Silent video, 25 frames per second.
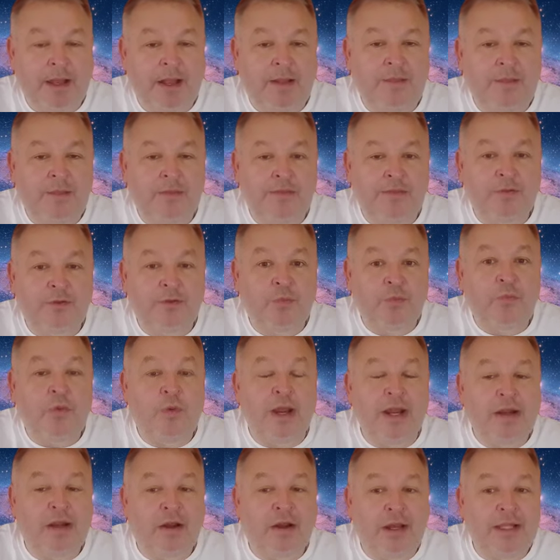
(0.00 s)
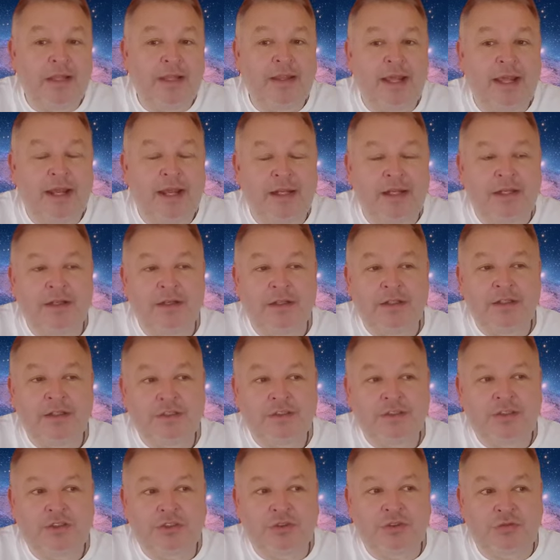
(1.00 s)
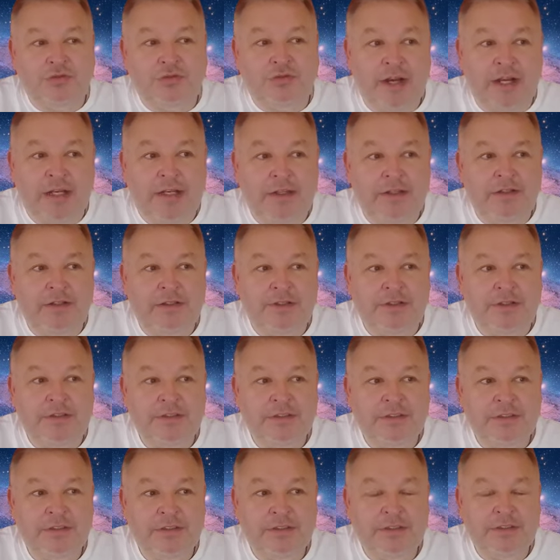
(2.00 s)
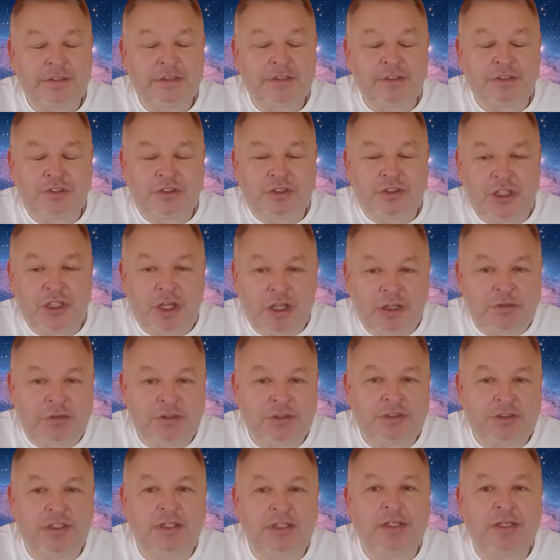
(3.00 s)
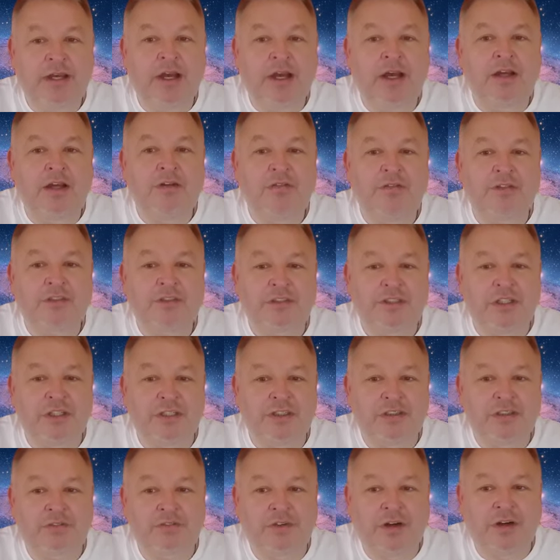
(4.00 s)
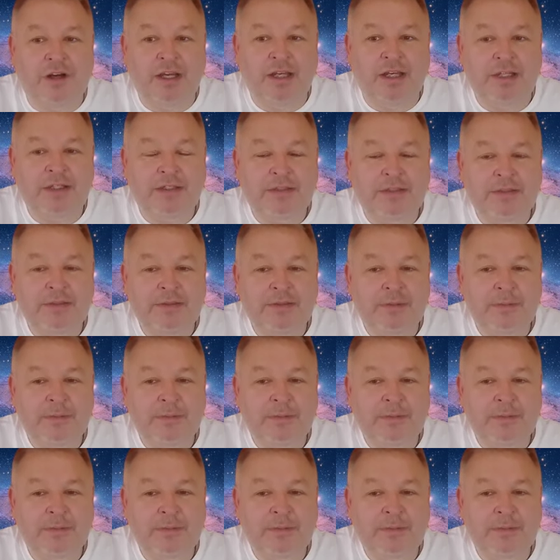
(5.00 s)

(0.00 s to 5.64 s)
And when I then surrendered totally over to the divine,